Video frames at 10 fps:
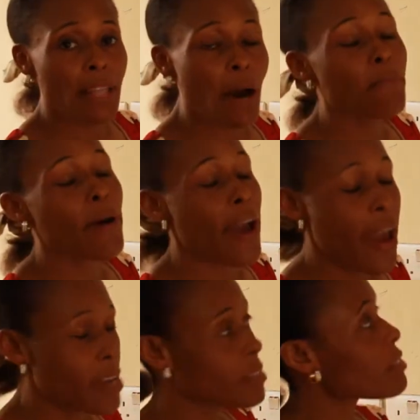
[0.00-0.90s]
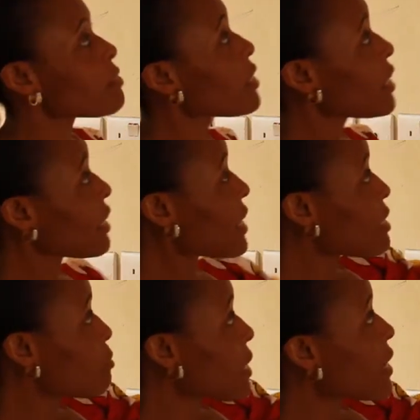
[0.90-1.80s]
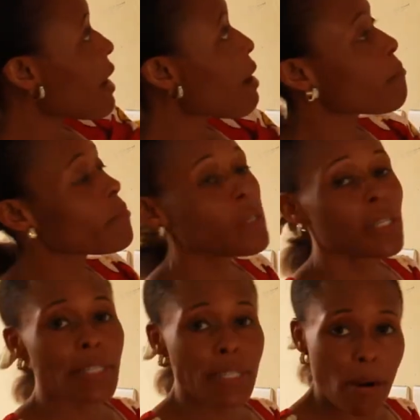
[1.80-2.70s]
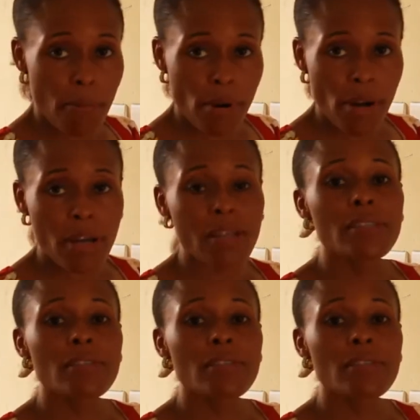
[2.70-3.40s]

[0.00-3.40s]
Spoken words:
number 8. It has become number